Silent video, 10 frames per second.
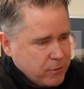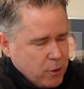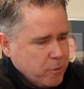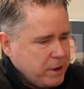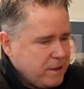
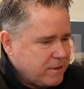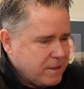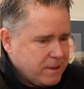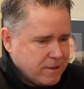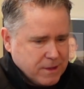Nobody's
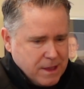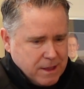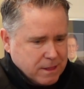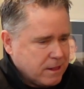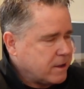in this
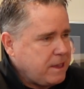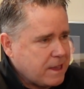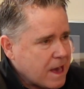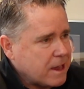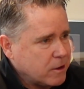lucky
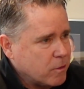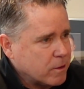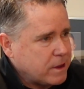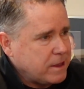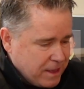category.